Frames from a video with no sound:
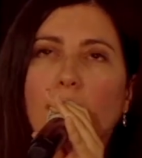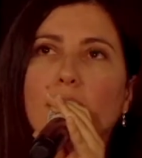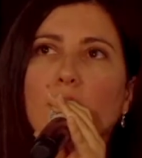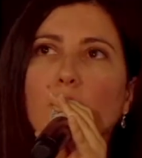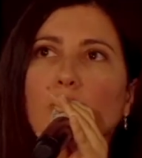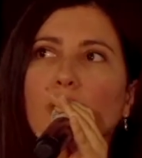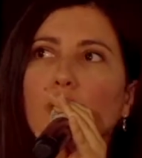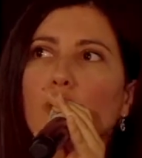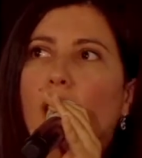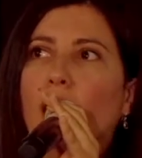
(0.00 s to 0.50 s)

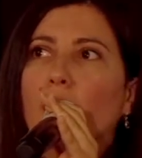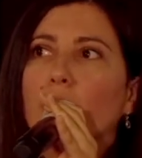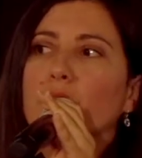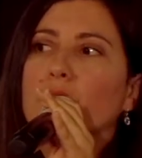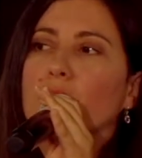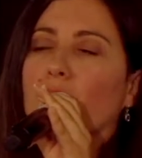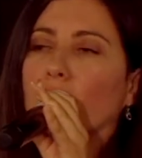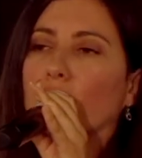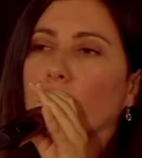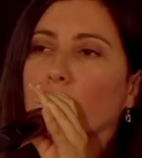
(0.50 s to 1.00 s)
where you're able
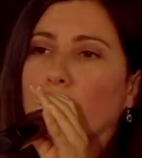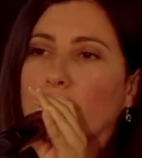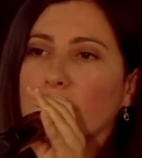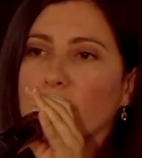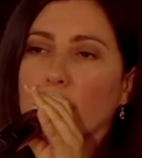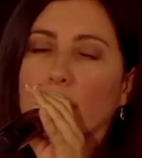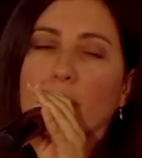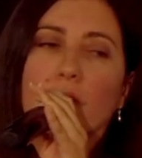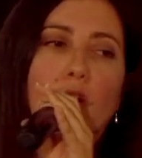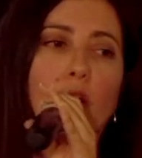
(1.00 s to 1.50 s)
to have a
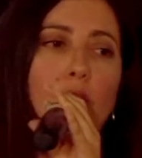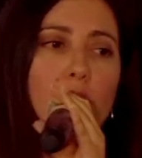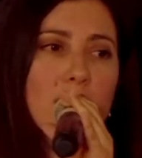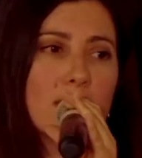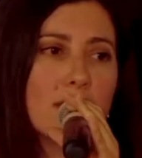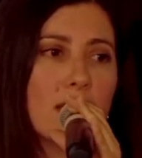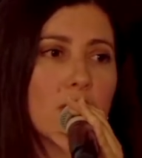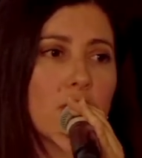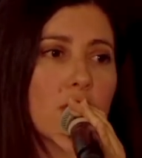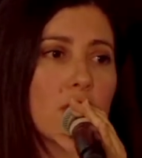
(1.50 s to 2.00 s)
peer-to-peer
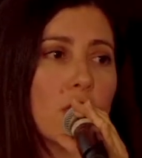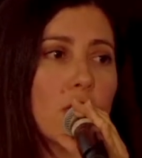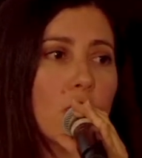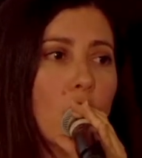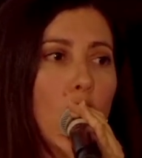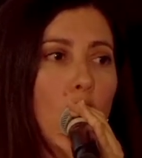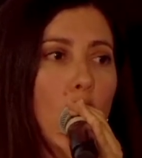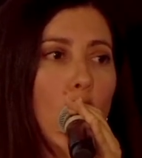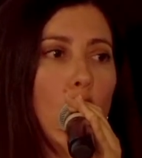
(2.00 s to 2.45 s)
conversation